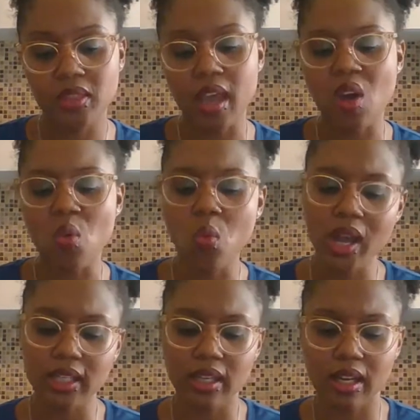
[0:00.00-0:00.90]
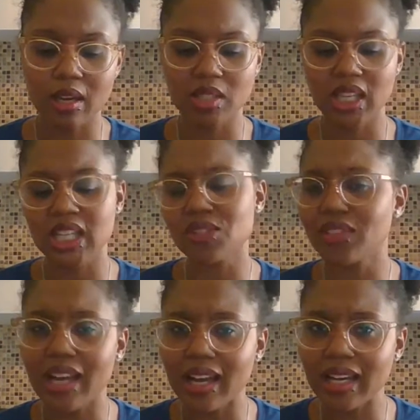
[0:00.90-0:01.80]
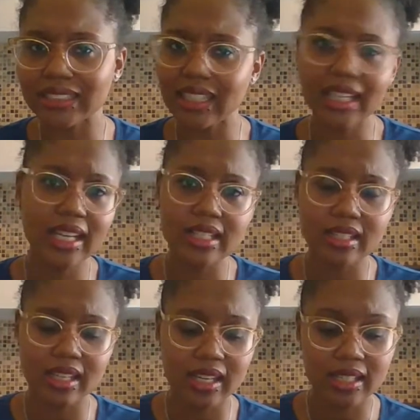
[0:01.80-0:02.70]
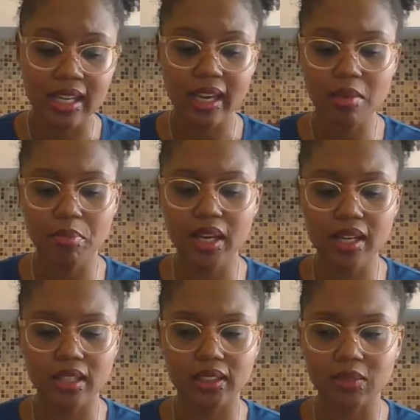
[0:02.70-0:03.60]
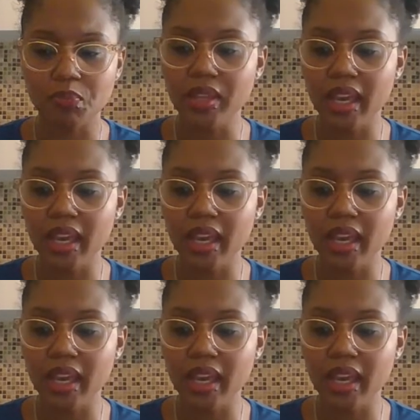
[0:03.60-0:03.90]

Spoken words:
that what comes is flies and insects and bugs.